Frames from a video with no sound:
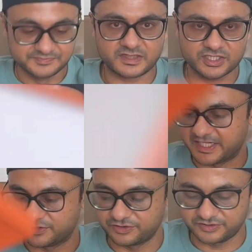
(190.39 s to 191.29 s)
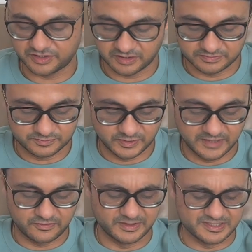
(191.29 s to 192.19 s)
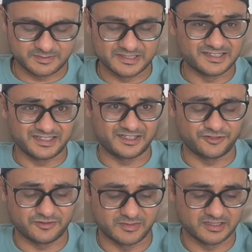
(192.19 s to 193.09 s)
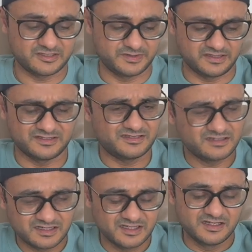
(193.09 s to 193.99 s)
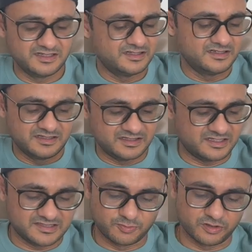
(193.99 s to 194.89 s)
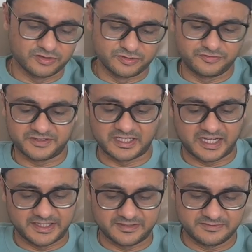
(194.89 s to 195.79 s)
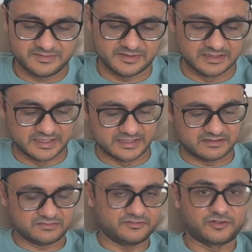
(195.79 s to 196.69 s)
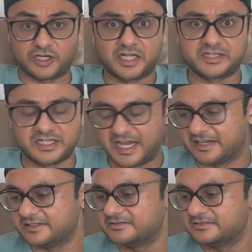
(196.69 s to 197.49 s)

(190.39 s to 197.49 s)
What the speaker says: this one's Andrew's, so whatever, but it's been sitting here for months because he's more aloof than I am, and like forgot that he had it.